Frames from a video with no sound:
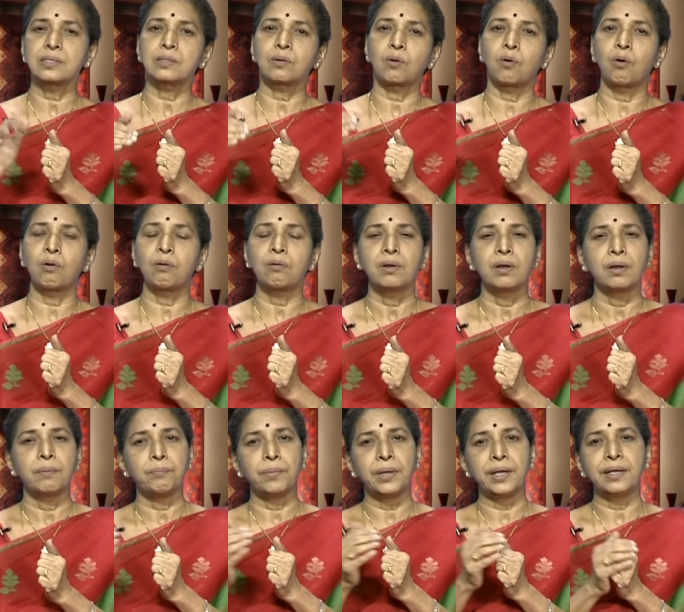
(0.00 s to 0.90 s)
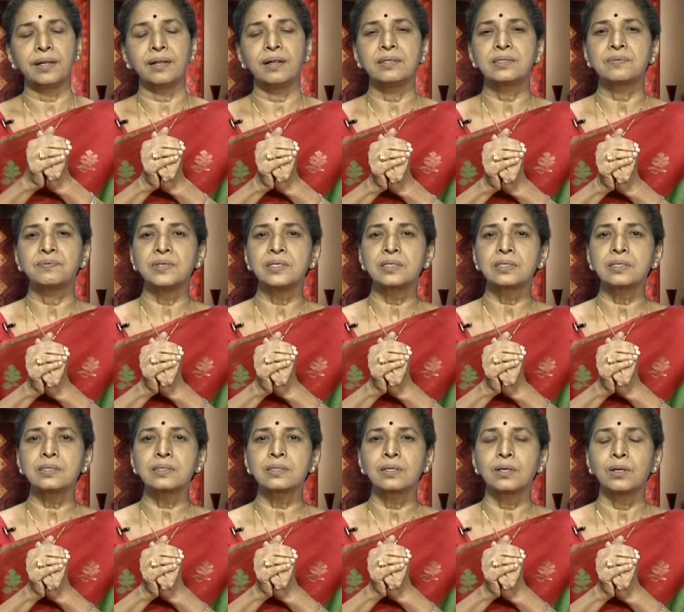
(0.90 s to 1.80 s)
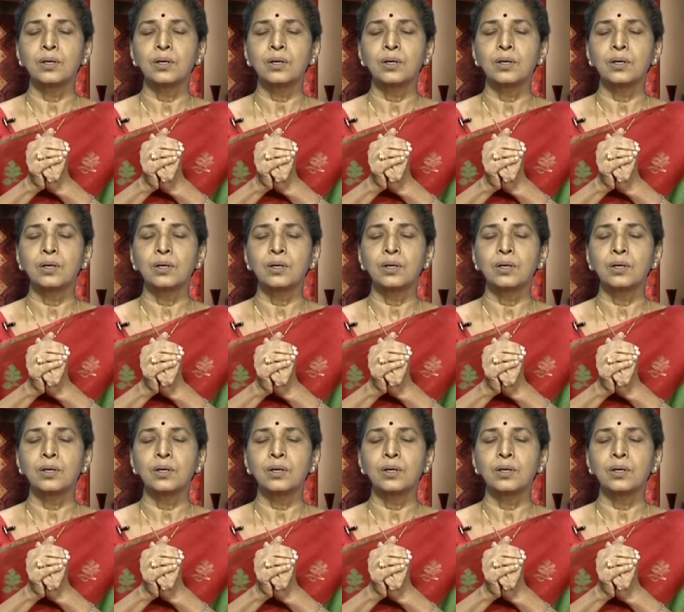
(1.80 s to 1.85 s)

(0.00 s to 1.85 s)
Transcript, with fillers: or maintenance finishes.